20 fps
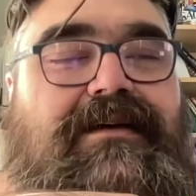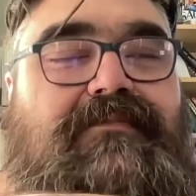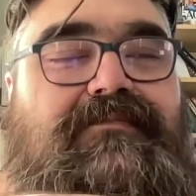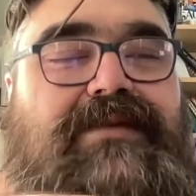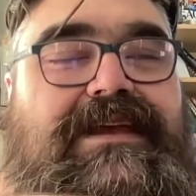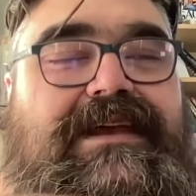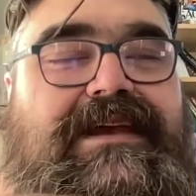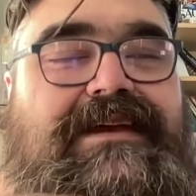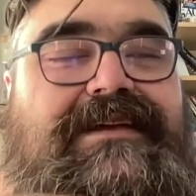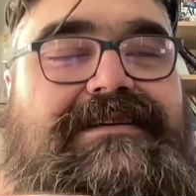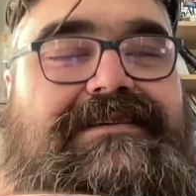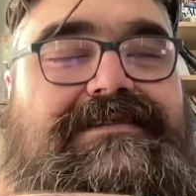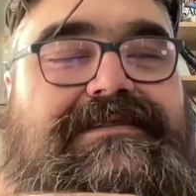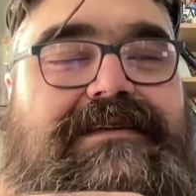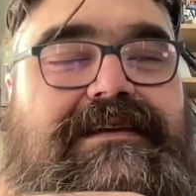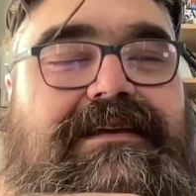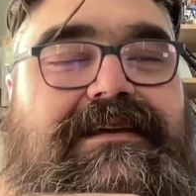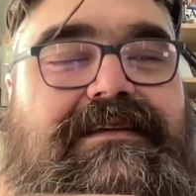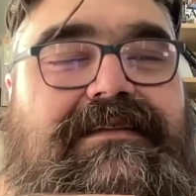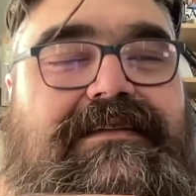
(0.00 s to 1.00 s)
Because
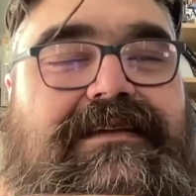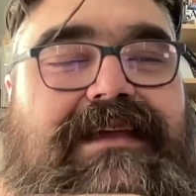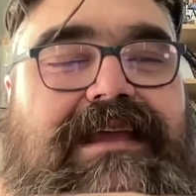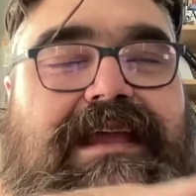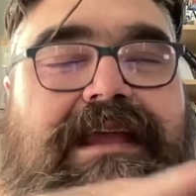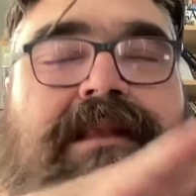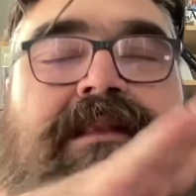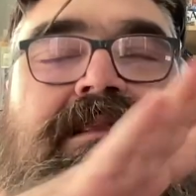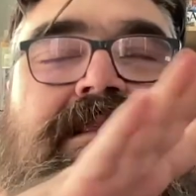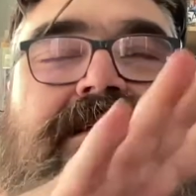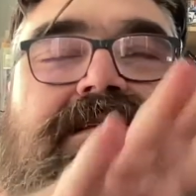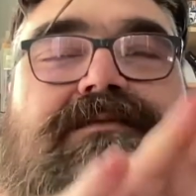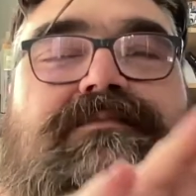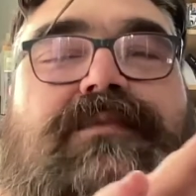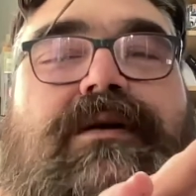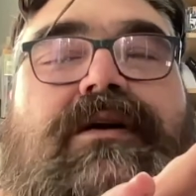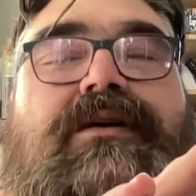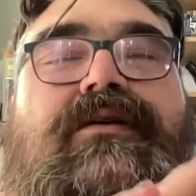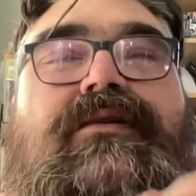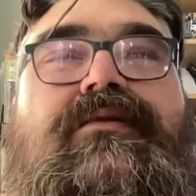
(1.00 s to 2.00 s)
in this
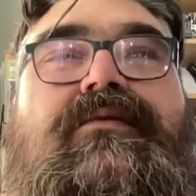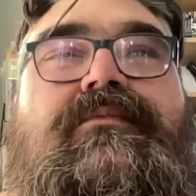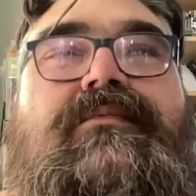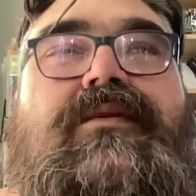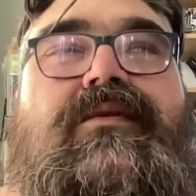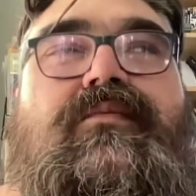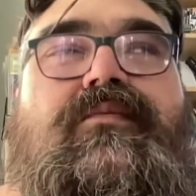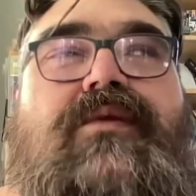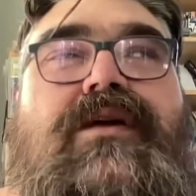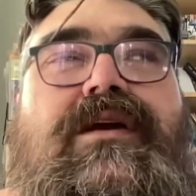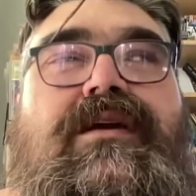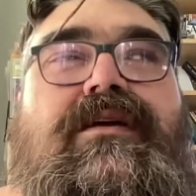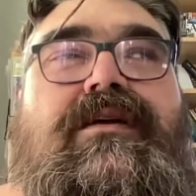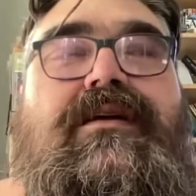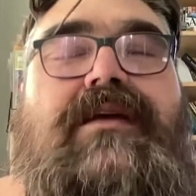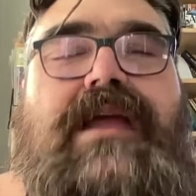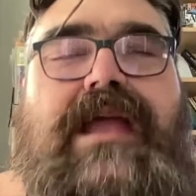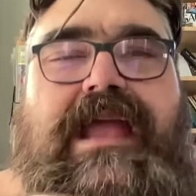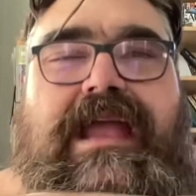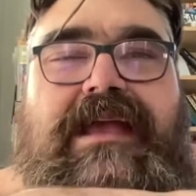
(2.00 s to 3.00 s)
poem
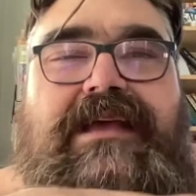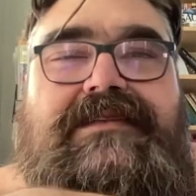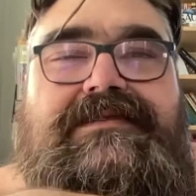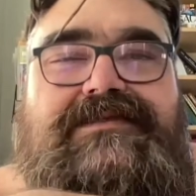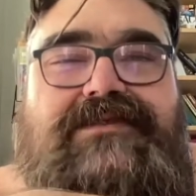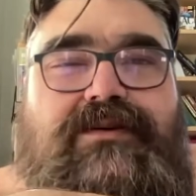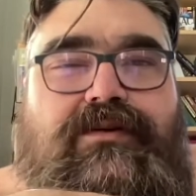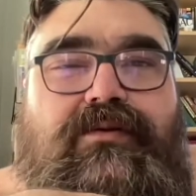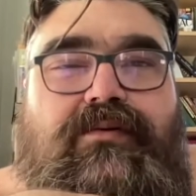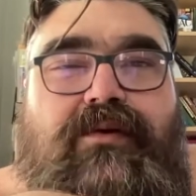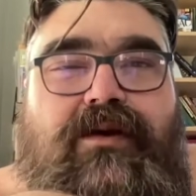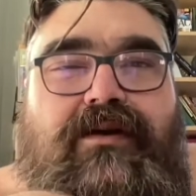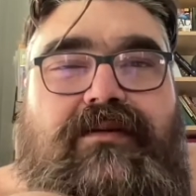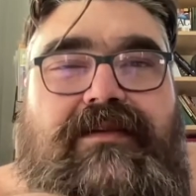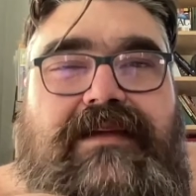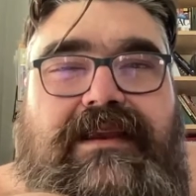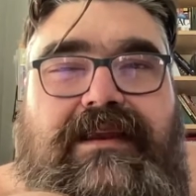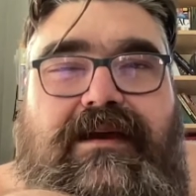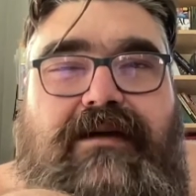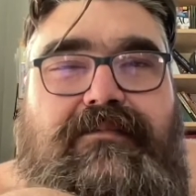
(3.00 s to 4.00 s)
where ants are
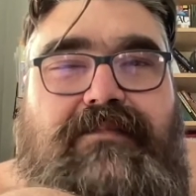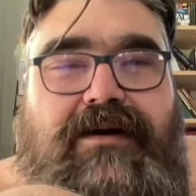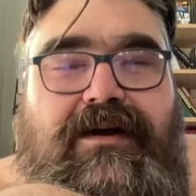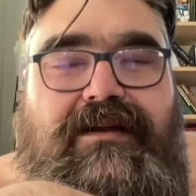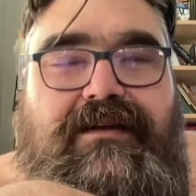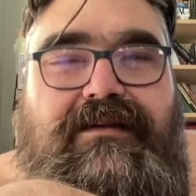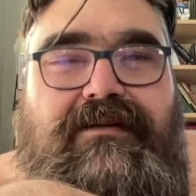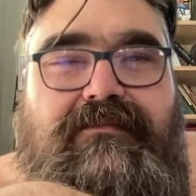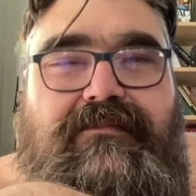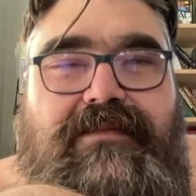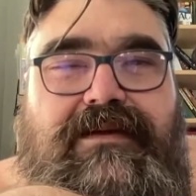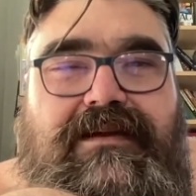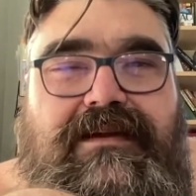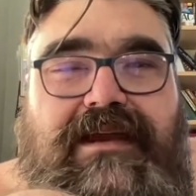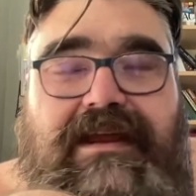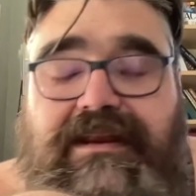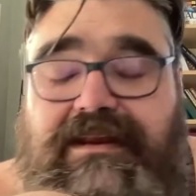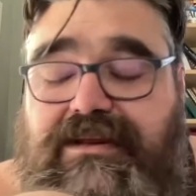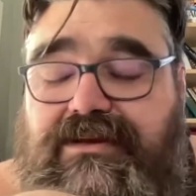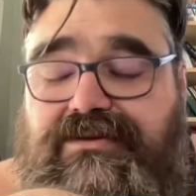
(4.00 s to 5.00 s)
crawling up on him
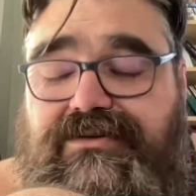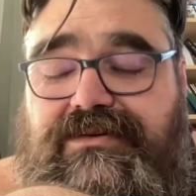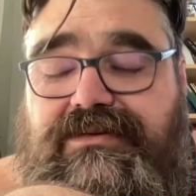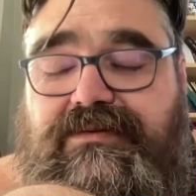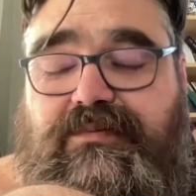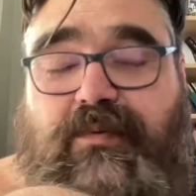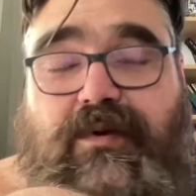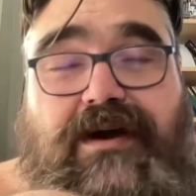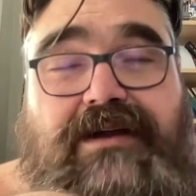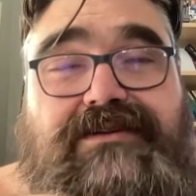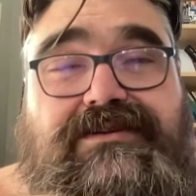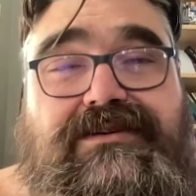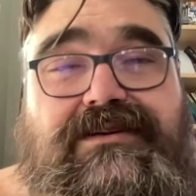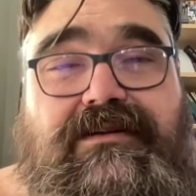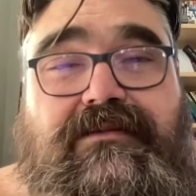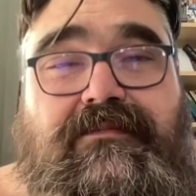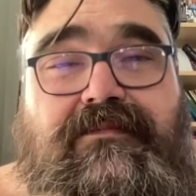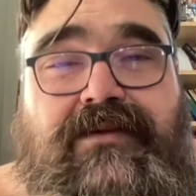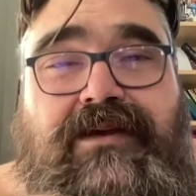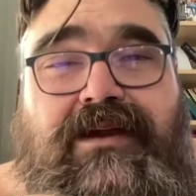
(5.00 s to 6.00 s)
and he's just watching
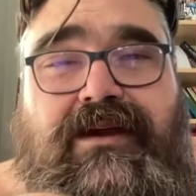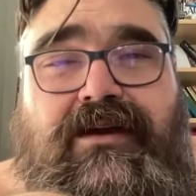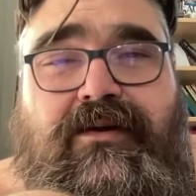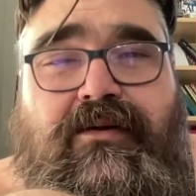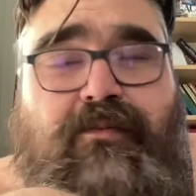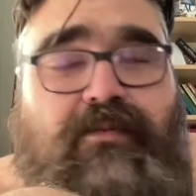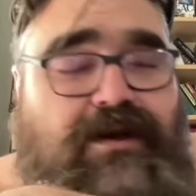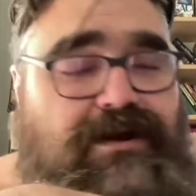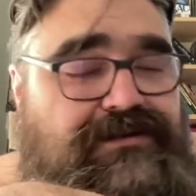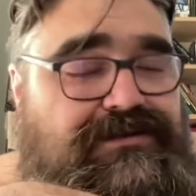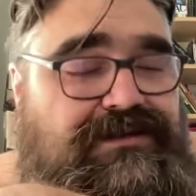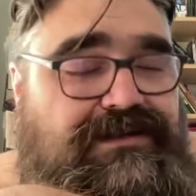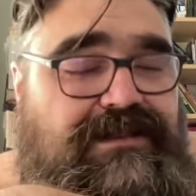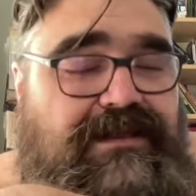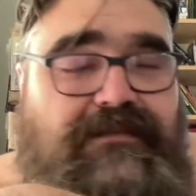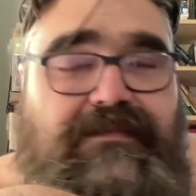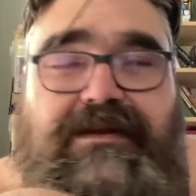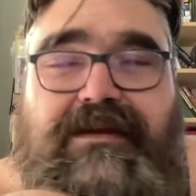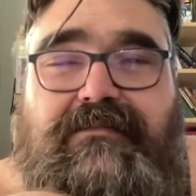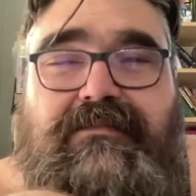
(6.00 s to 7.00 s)
them go, watching
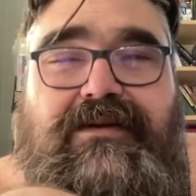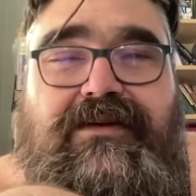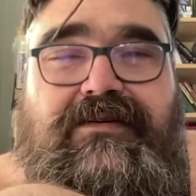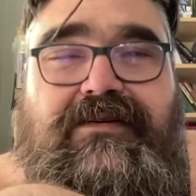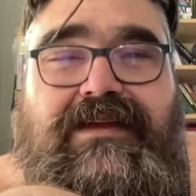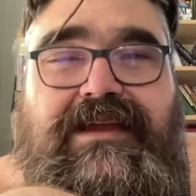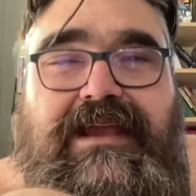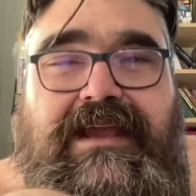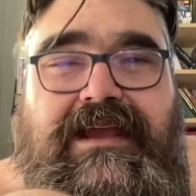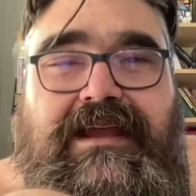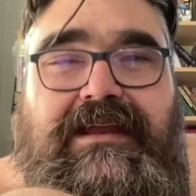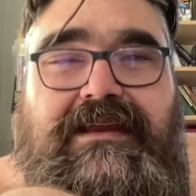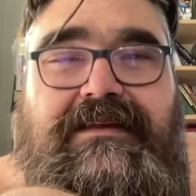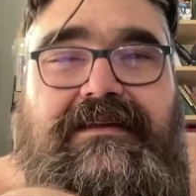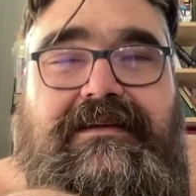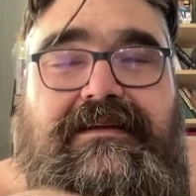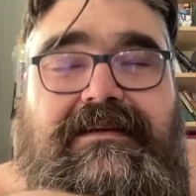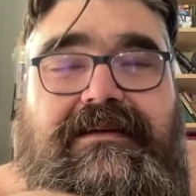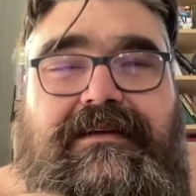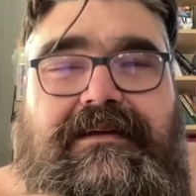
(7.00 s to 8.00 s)
them communicate
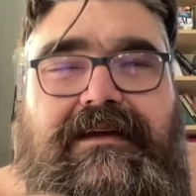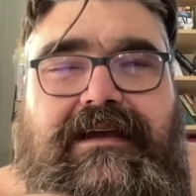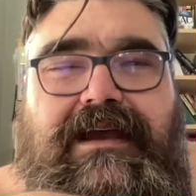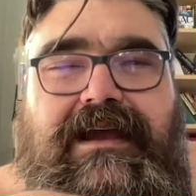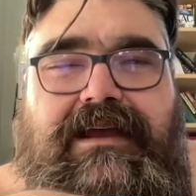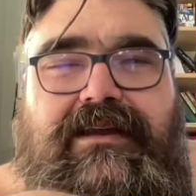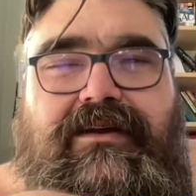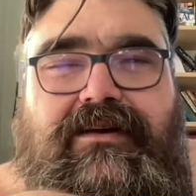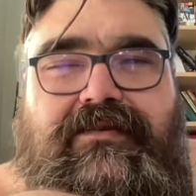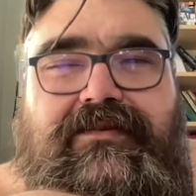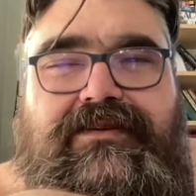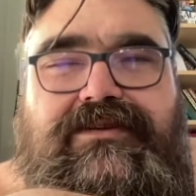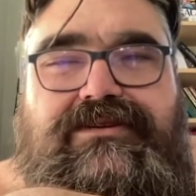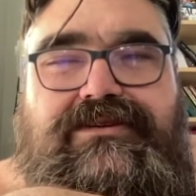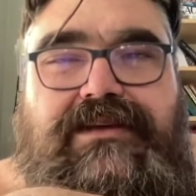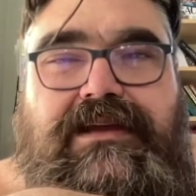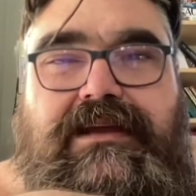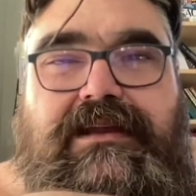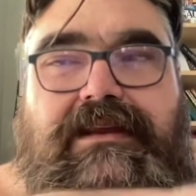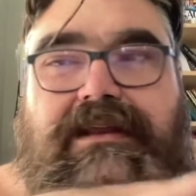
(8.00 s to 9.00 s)
and all this
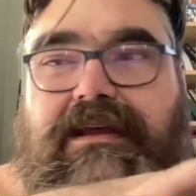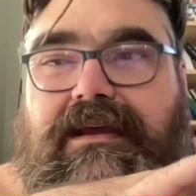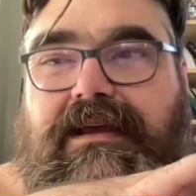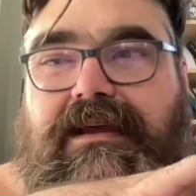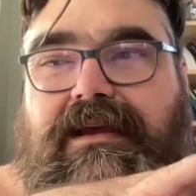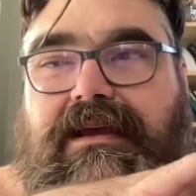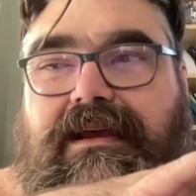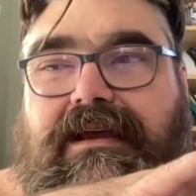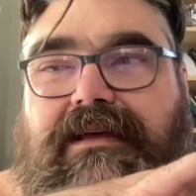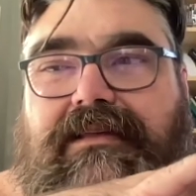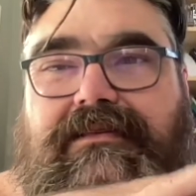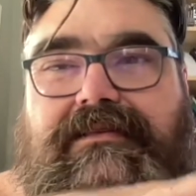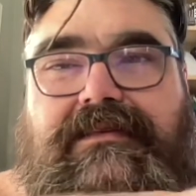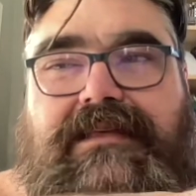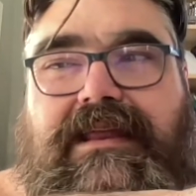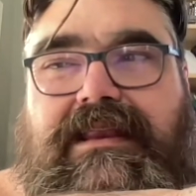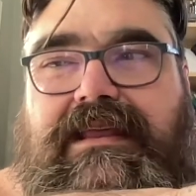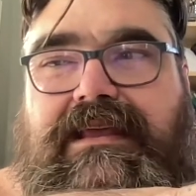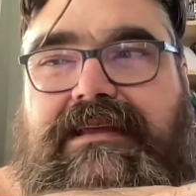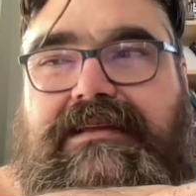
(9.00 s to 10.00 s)
shit,
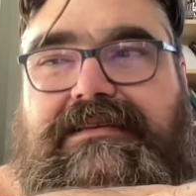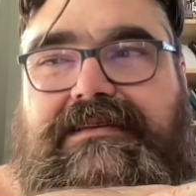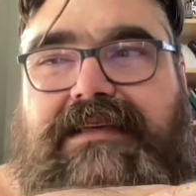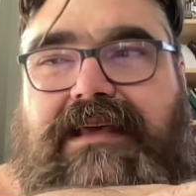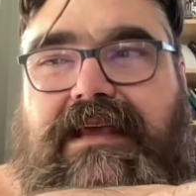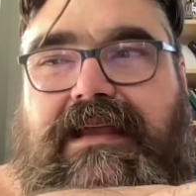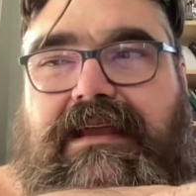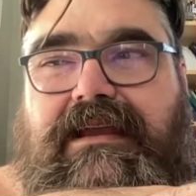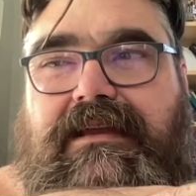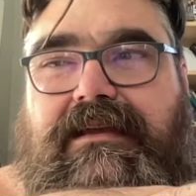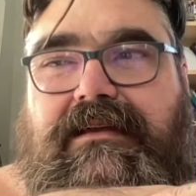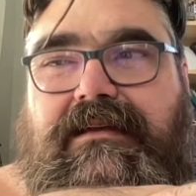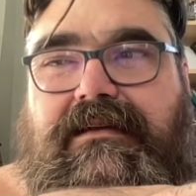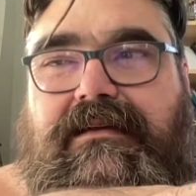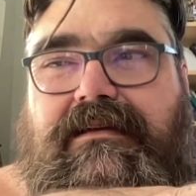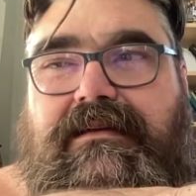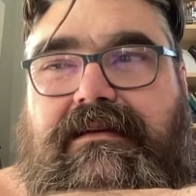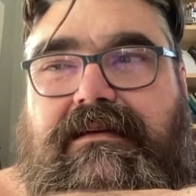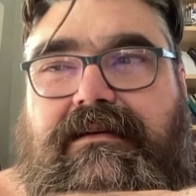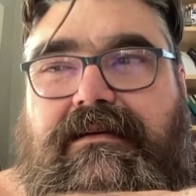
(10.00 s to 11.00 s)
then he's like,
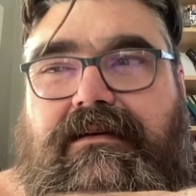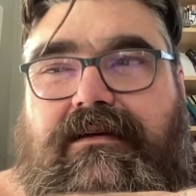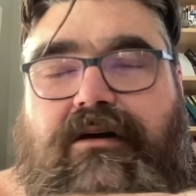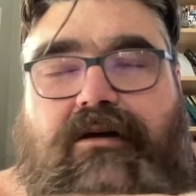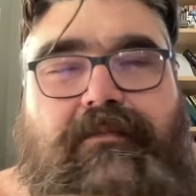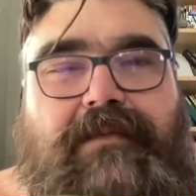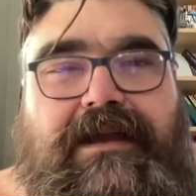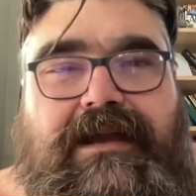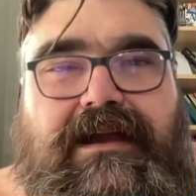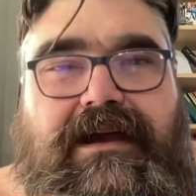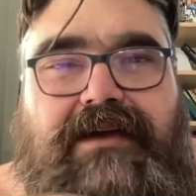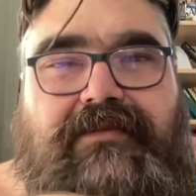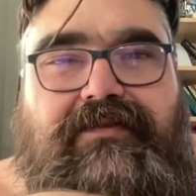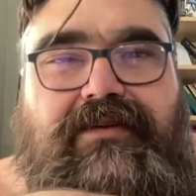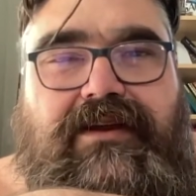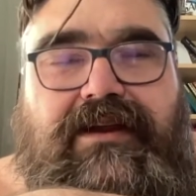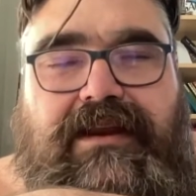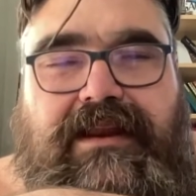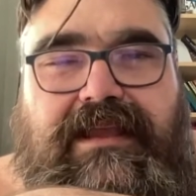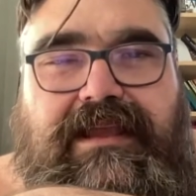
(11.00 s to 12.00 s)
oh my God,
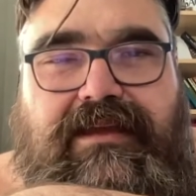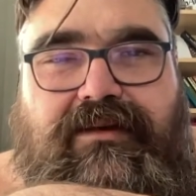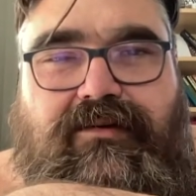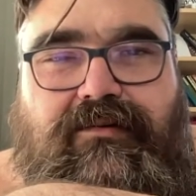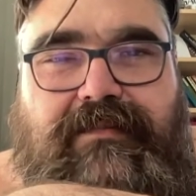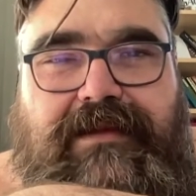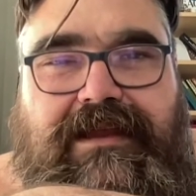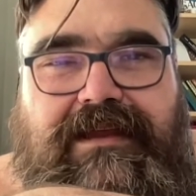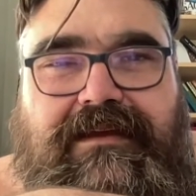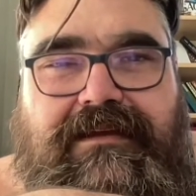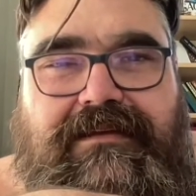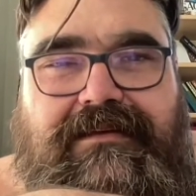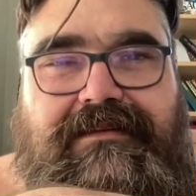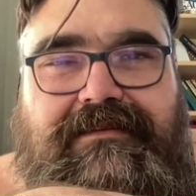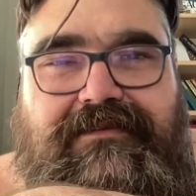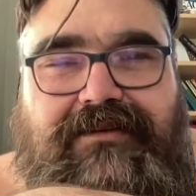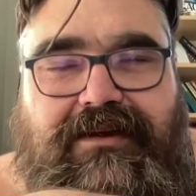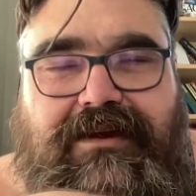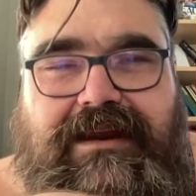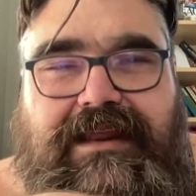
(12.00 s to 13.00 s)
they're going to kill me.
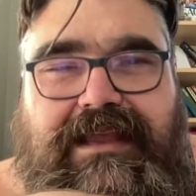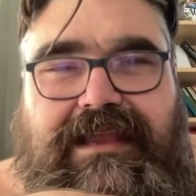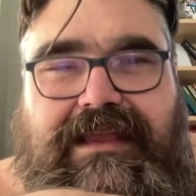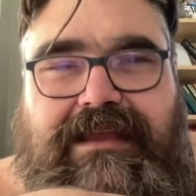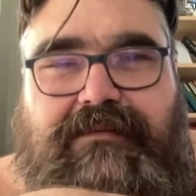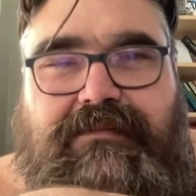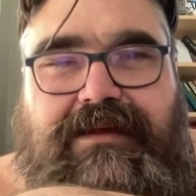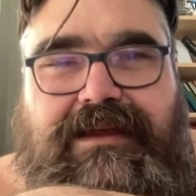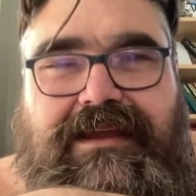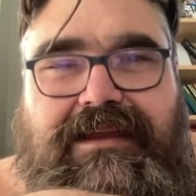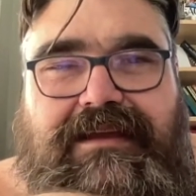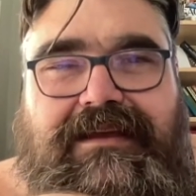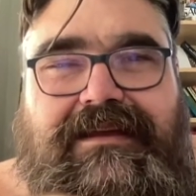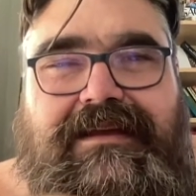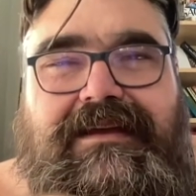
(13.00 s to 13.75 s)
They're going to eat me.